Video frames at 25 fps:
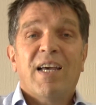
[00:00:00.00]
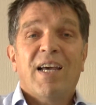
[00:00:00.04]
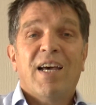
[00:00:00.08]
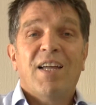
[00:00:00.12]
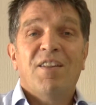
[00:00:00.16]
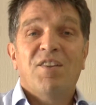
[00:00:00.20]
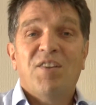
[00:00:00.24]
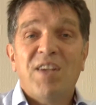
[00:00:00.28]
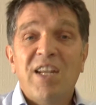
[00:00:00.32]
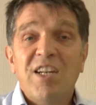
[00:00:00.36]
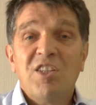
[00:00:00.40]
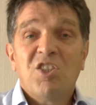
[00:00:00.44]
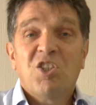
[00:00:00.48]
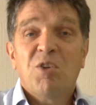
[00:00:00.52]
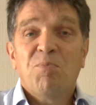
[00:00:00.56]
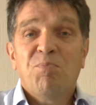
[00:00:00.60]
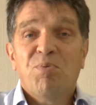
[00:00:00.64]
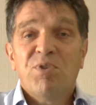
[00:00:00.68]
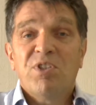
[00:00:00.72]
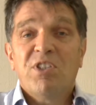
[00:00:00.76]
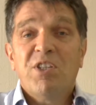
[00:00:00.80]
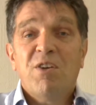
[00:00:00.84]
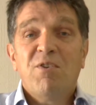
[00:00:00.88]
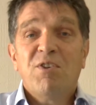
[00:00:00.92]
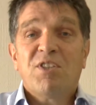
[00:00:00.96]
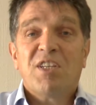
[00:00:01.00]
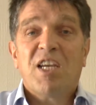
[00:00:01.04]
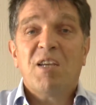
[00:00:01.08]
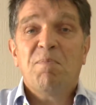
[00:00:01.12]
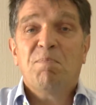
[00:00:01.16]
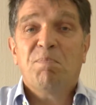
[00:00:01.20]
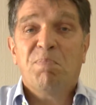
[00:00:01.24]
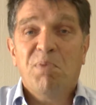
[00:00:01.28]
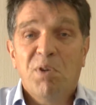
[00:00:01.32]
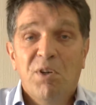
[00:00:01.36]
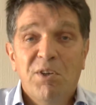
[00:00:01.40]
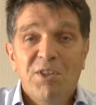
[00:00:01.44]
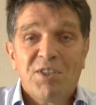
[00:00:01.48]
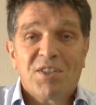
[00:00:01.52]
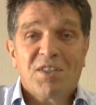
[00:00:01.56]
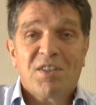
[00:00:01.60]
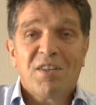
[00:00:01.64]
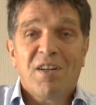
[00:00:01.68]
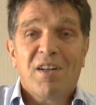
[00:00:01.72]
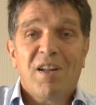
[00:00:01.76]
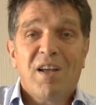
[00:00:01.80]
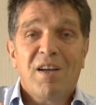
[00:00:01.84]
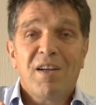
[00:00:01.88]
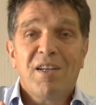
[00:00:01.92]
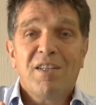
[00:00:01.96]
and then to produce a
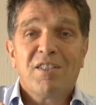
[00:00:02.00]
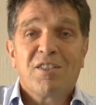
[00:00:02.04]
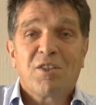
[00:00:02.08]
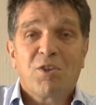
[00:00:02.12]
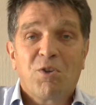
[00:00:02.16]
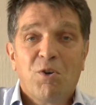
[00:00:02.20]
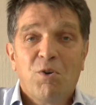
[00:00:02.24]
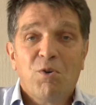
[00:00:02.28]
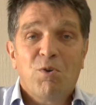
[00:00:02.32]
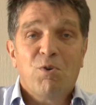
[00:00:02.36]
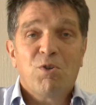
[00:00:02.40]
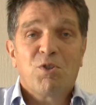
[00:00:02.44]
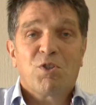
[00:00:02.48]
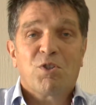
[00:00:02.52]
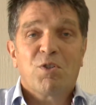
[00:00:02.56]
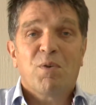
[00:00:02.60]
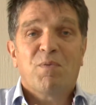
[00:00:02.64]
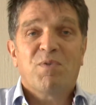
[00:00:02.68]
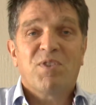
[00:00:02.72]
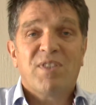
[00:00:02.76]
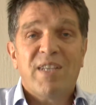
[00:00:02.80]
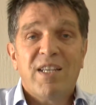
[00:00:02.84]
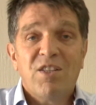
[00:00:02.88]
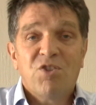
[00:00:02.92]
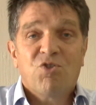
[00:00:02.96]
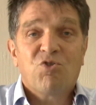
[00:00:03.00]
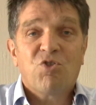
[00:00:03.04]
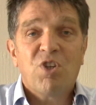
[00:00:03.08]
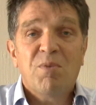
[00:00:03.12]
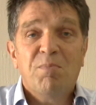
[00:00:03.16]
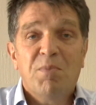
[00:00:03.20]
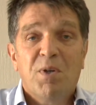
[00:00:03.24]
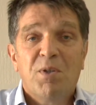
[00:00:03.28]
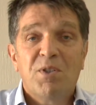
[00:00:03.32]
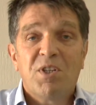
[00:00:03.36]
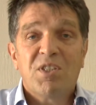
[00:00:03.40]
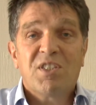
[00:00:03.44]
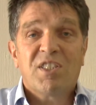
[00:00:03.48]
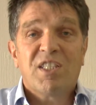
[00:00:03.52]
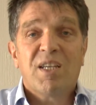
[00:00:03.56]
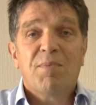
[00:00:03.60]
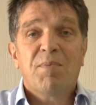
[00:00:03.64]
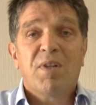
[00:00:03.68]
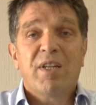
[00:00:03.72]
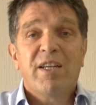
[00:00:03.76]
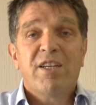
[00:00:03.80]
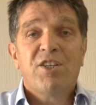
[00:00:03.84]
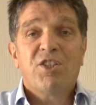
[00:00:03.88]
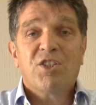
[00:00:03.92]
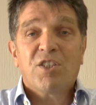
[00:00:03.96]
personalised course of sensory motor
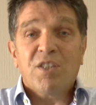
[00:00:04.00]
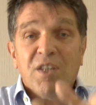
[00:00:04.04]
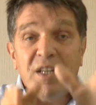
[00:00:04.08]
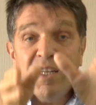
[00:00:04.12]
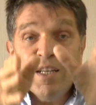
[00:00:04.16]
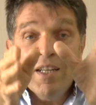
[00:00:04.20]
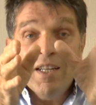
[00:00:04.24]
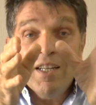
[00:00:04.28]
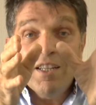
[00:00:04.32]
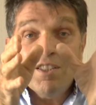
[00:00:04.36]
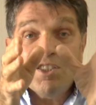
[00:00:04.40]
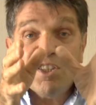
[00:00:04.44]
stimulation